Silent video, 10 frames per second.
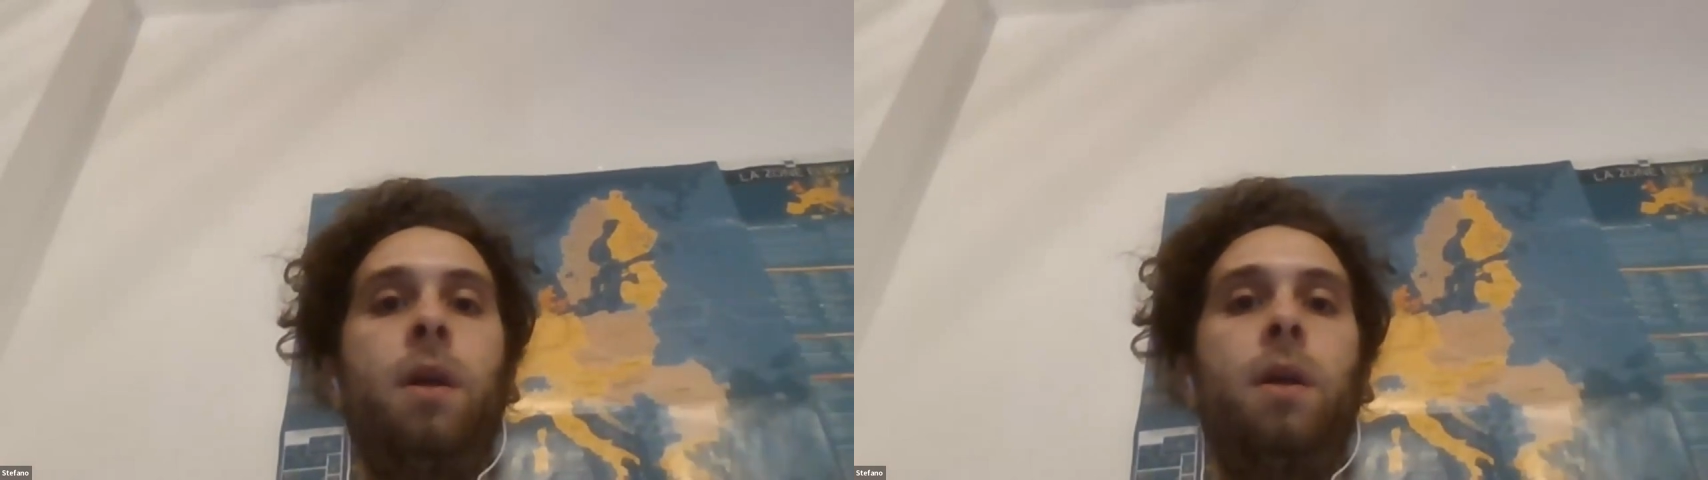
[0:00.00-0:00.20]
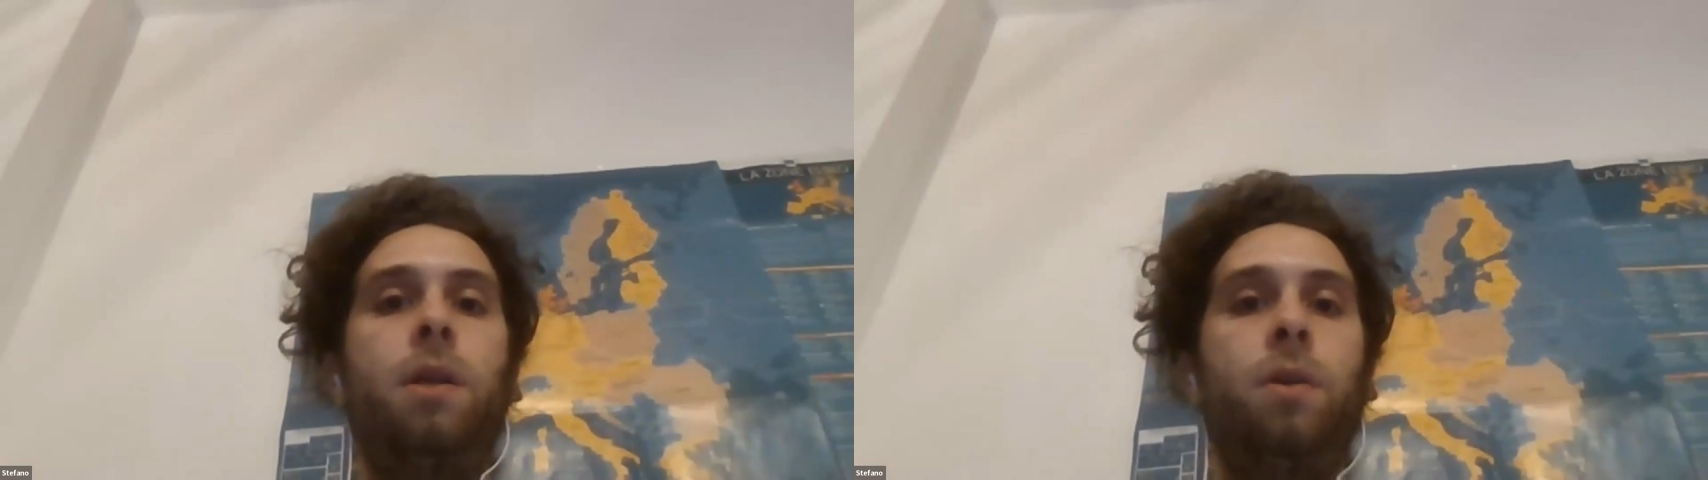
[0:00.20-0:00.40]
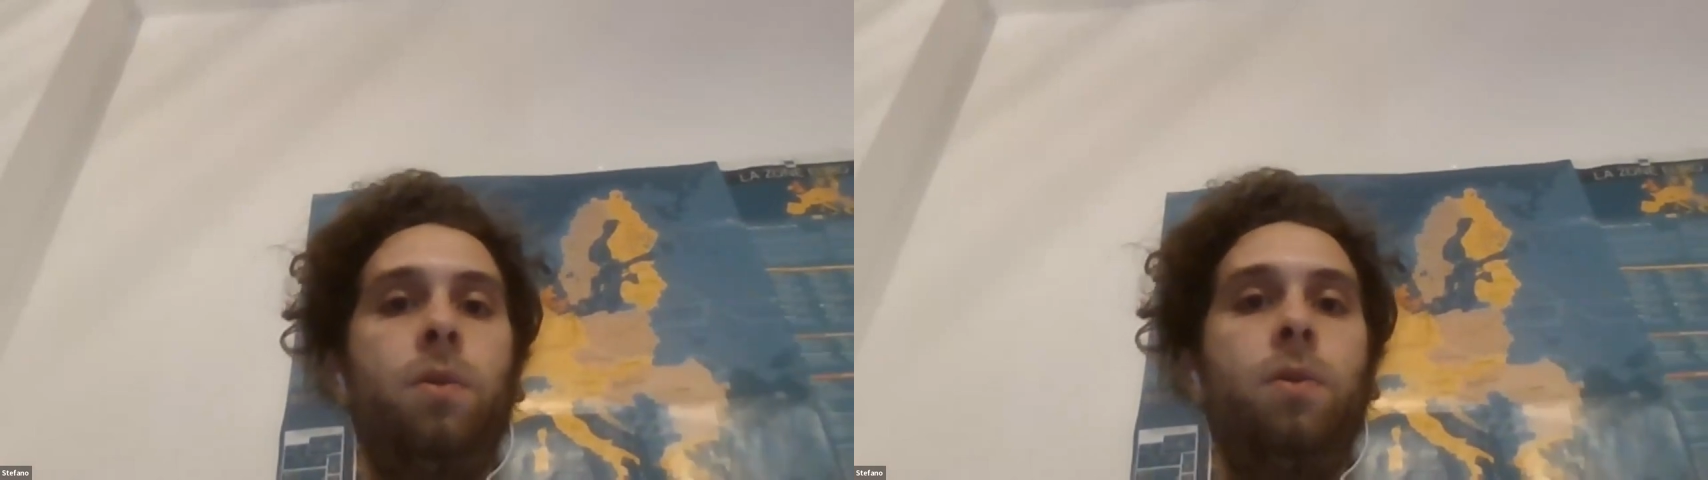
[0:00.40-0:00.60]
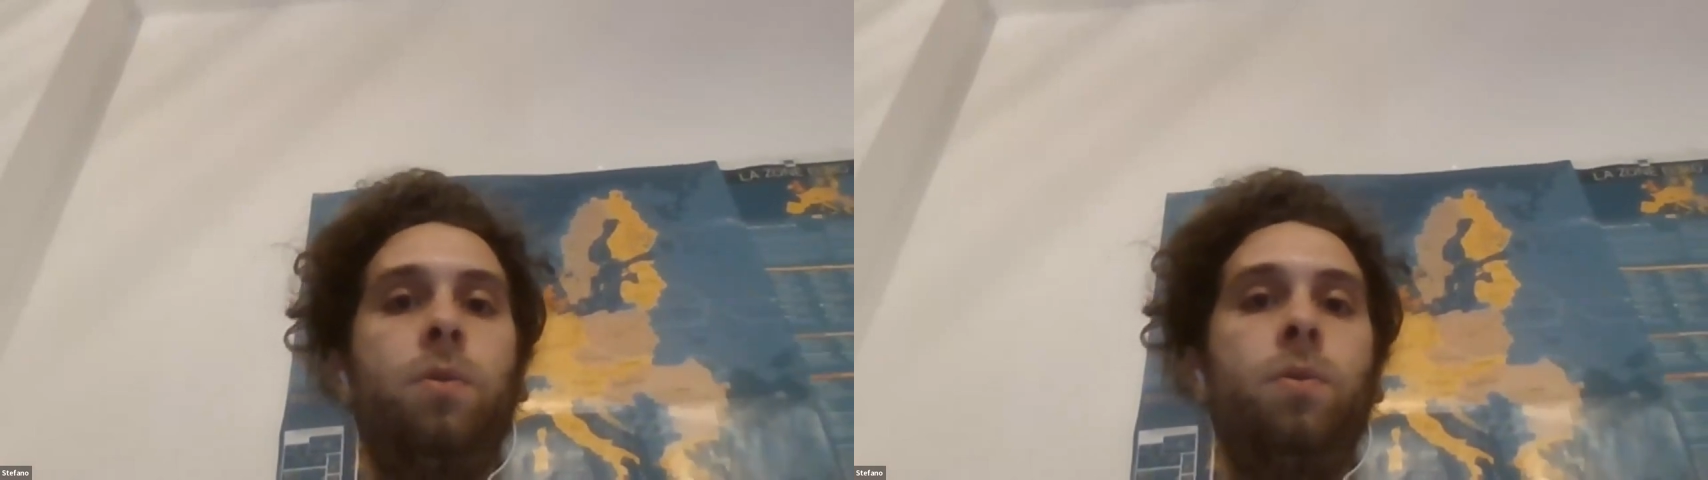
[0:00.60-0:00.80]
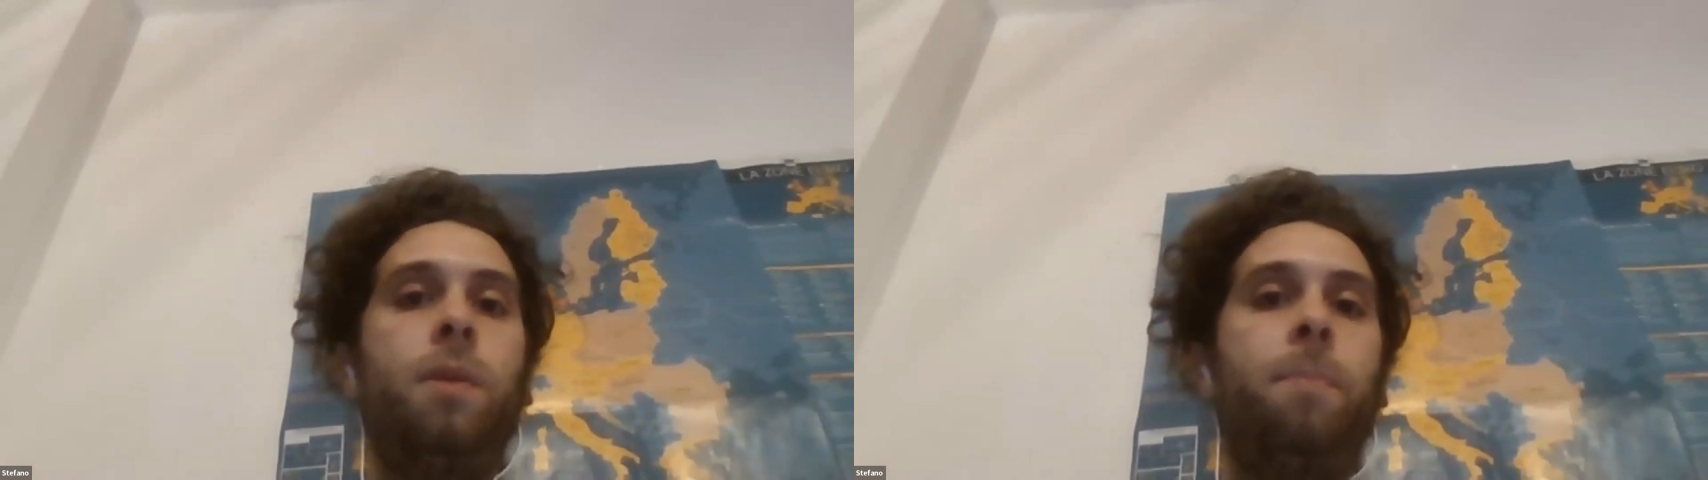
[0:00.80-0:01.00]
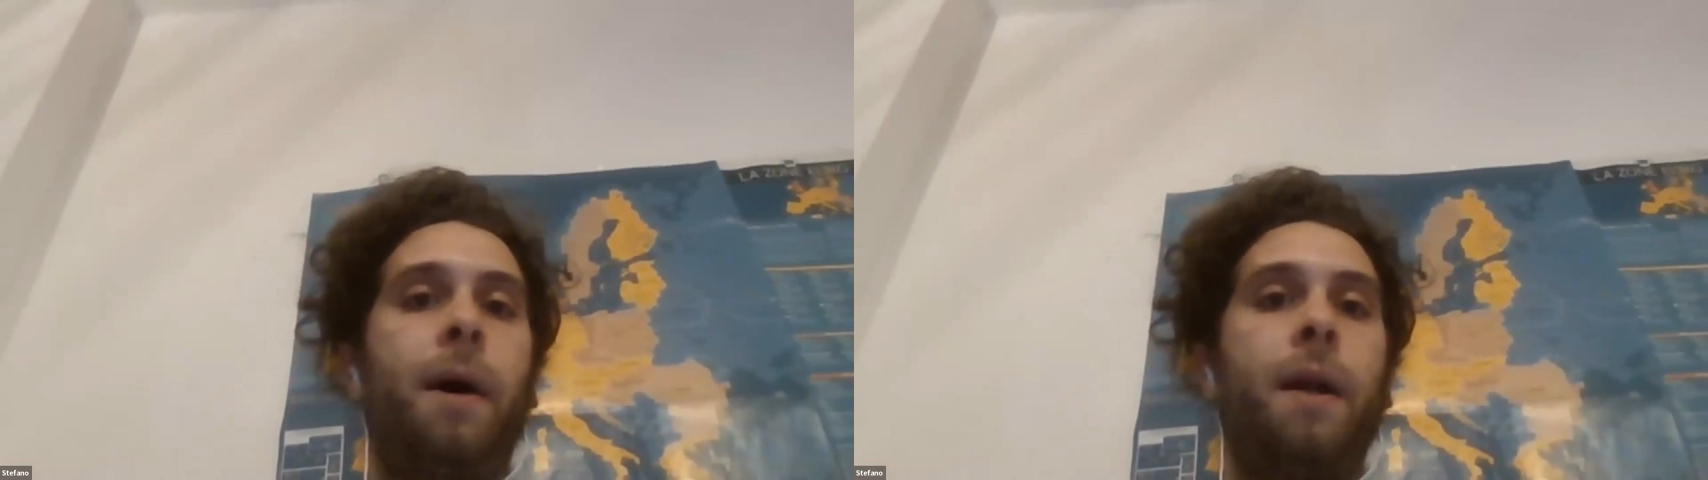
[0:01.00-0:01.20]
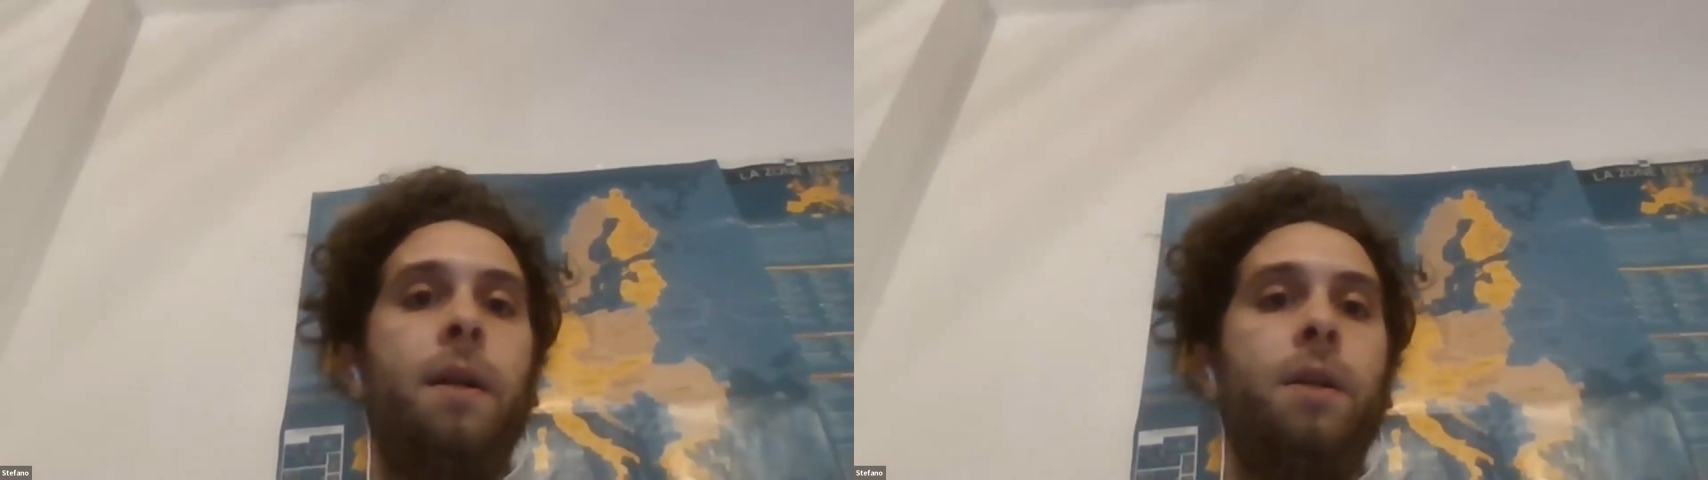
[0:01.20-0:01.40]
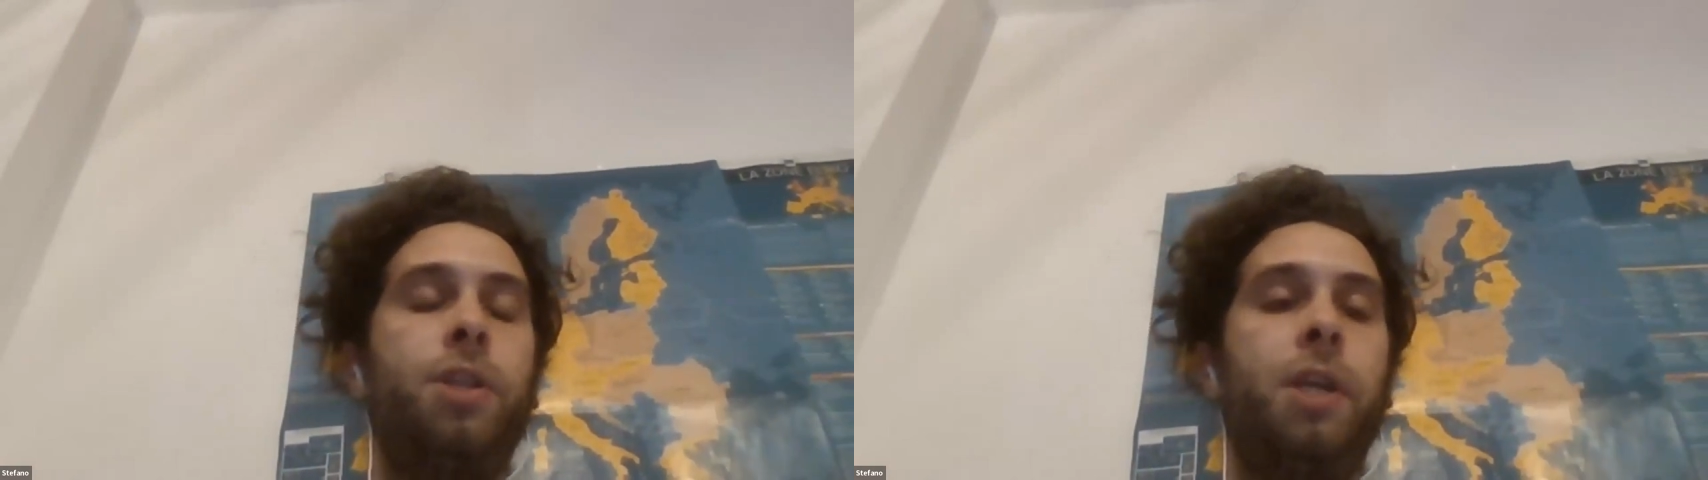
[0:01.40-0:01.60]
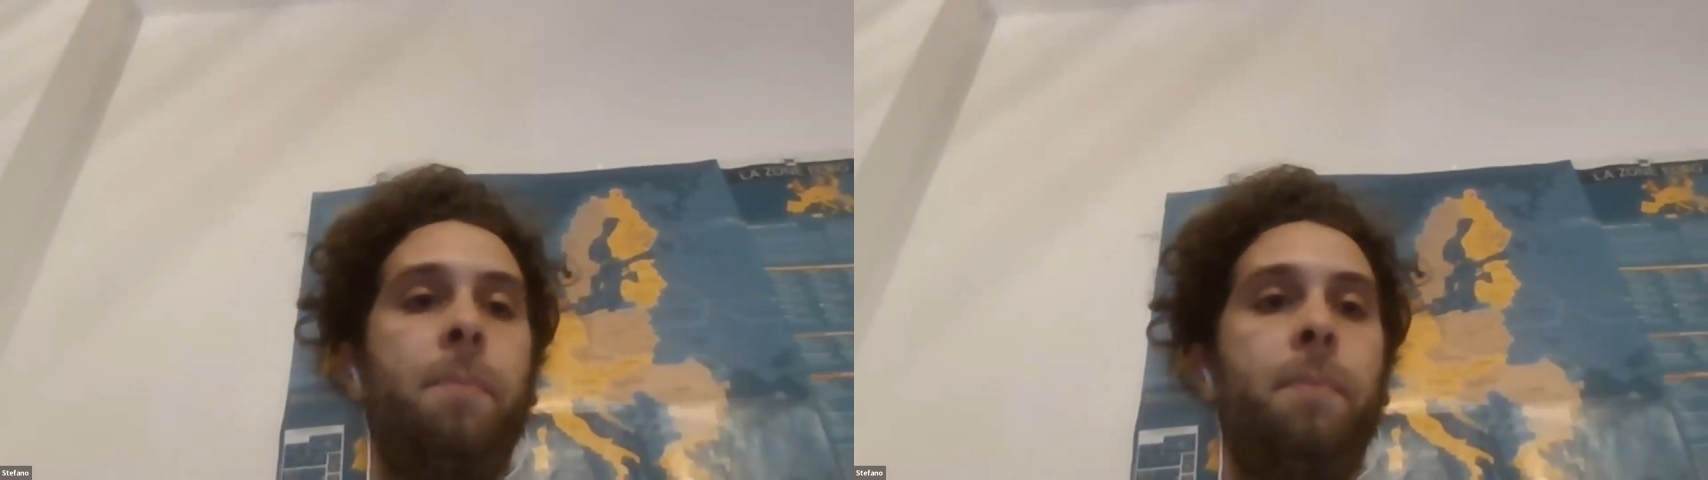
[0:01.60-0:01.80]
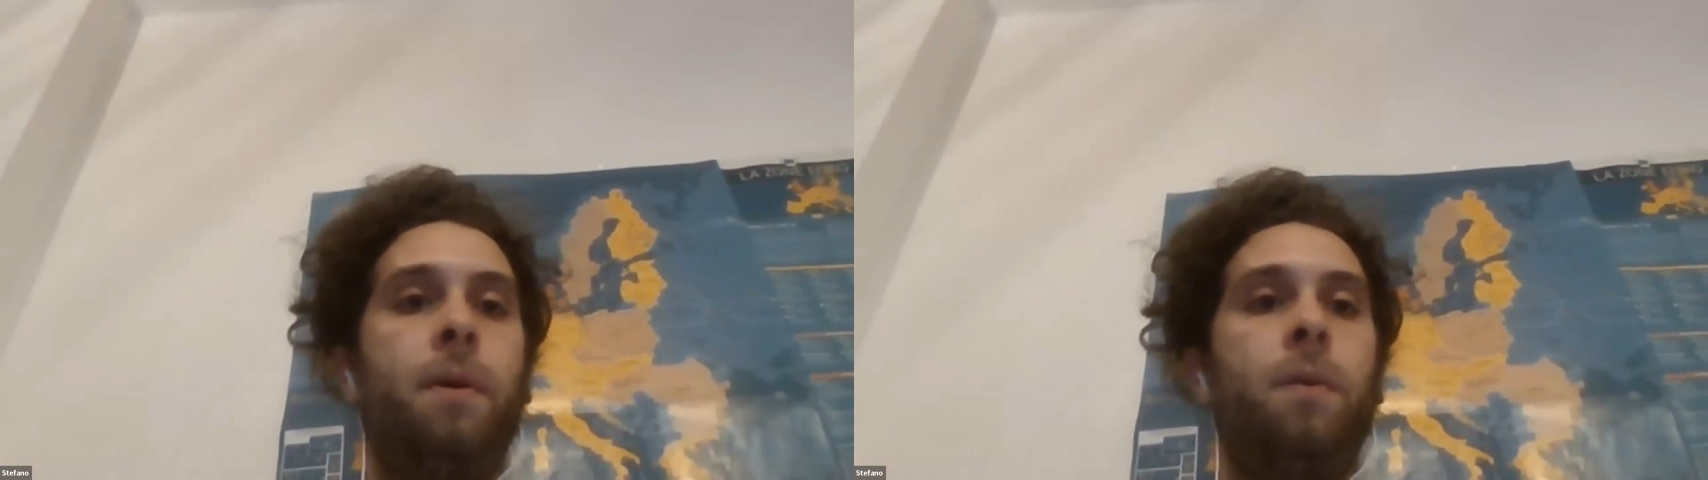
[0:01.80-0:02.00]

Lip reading: you do the partnership